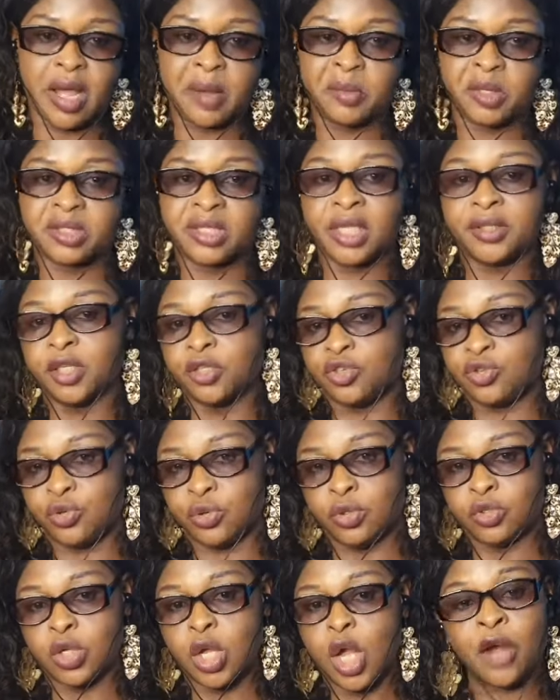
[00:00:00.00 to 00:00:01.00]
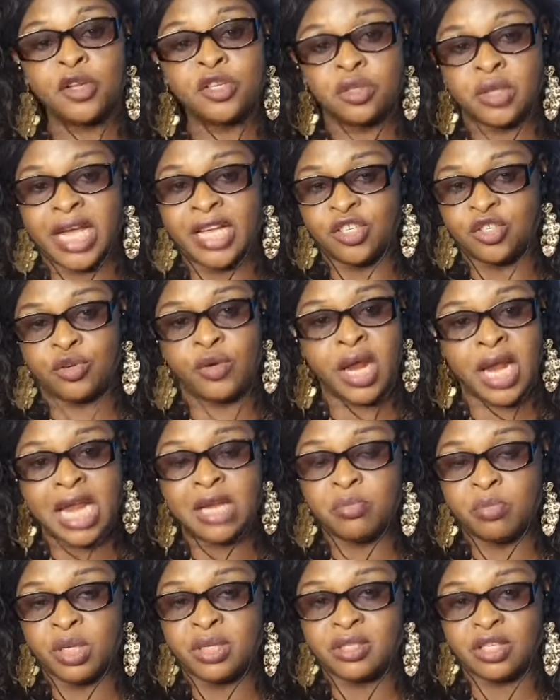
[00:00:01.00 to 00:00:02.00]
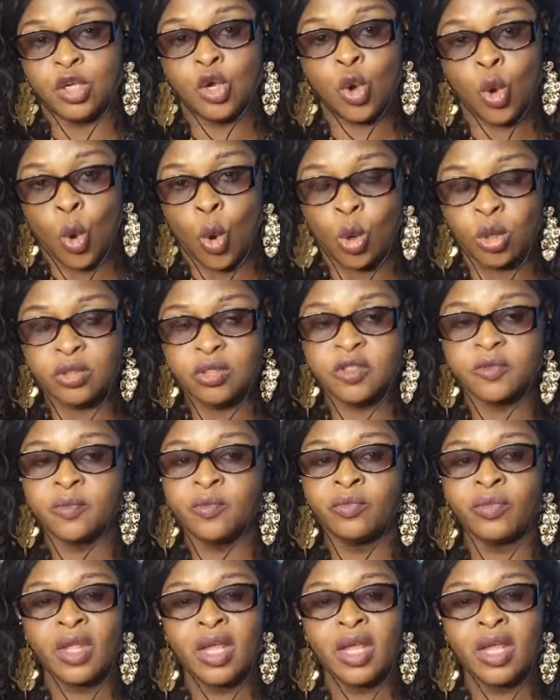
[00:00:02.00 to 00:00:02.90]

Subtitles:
I must tell the truth. According to Nigerian NBC code,